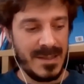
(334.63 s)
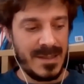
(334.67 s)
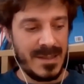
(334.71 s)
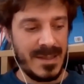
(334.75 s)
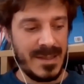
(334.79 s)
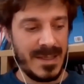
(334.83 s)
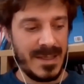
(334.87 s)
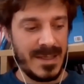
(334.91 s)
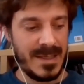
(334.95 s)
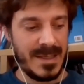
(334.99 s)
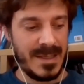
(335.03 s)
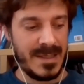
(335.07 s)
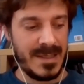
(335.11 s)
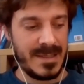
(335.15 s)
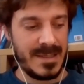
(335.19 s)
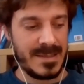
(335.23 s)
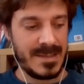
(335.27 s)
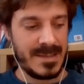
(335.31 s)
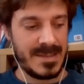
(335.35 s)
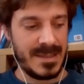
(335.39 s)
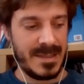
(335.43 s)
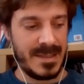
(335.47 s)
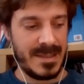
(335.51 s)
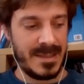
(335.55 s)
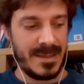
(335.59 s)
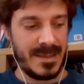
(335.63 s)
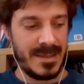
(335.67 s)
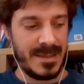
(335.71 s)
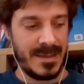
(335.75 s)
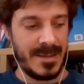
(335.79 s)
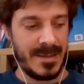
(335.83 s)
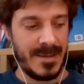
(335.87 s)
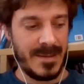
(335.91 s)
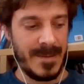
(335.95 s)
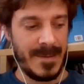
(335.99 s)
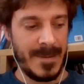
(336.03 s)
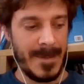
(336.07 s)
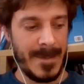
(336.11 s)
And
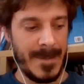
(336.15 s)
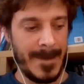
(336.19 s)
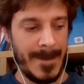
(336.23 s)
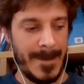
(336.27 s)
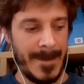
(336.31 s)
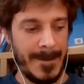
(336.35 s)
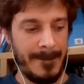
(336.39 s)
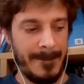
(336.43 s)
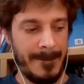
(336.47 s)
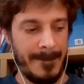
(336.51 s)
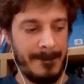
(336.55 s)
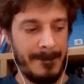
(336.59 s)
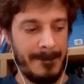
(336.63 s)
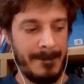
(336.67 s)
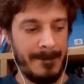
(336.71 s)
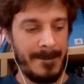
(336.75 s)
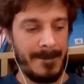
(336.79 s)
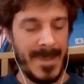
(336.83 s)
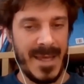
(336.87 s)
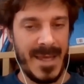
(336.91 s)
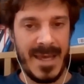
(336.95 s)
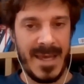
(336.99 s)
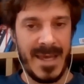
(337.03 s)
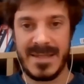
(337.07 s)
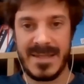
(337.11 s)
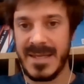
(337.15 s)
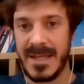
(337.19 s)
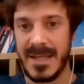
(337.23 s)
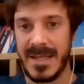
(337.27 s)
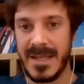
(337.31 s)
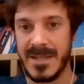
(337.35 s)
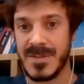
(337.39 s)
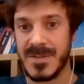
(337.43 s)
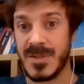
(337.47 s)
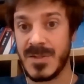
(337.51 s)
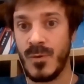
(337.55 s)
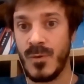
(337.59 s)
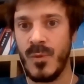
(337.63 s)
then the
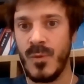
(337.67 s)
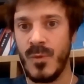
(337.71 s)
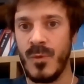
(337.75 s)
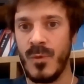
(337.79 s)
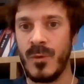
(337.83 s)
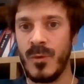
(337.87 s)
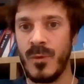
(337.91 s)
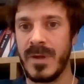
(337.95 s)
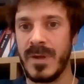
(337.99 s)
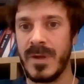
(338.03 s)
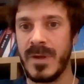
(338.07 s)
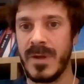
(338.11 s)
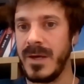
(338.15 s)
school